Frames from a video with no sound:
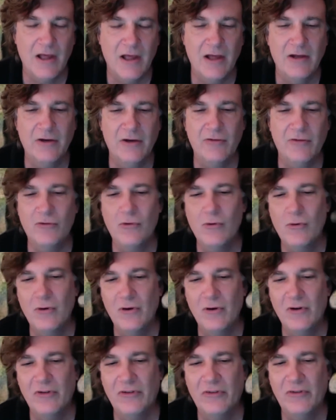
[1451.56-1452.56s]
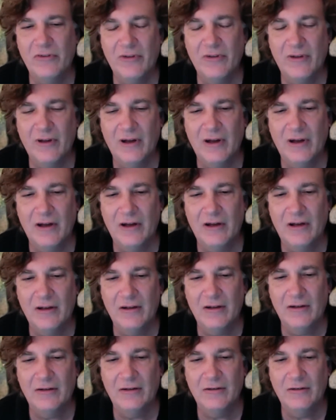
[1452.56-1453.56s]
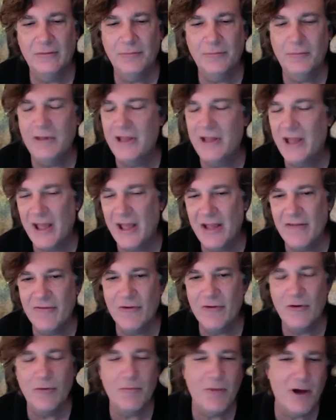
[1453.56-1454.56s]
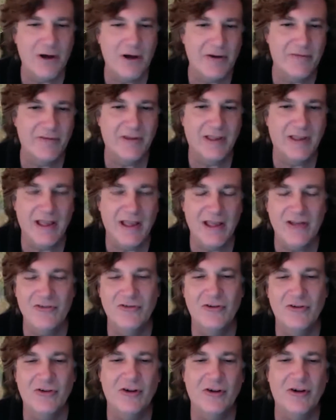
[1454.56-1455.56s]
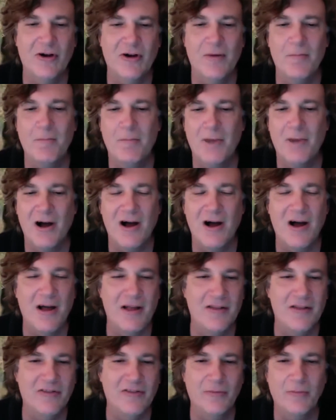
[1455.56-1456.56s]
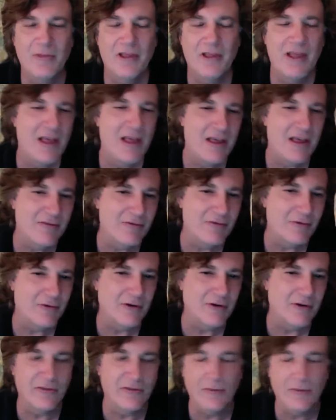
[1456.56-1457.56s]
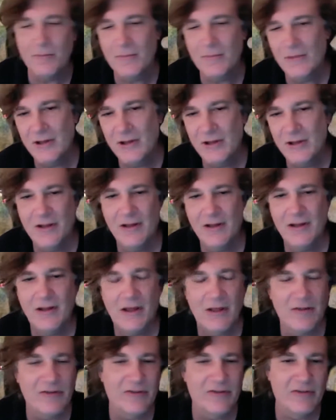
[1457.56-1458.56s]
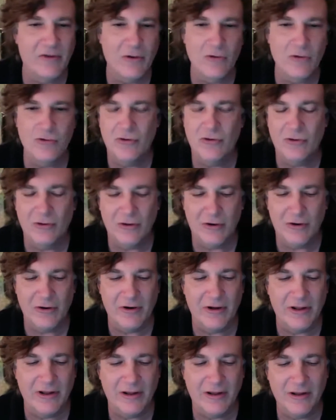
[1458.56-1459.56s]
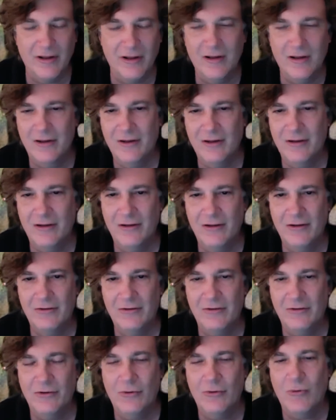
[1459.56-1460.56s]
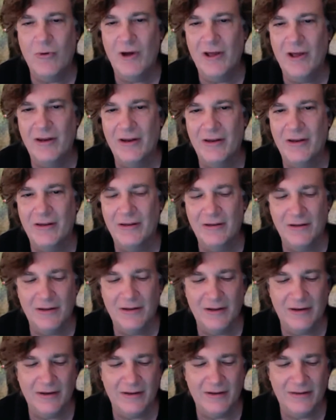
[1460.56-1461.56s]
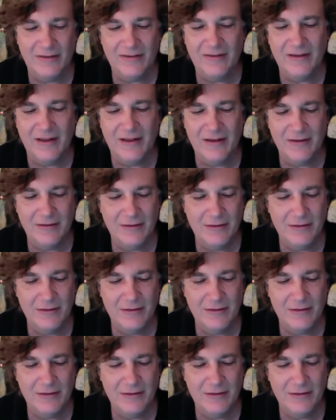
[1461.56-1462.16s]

of course, behavior modification combines behaviorism and social learning to quite an extent.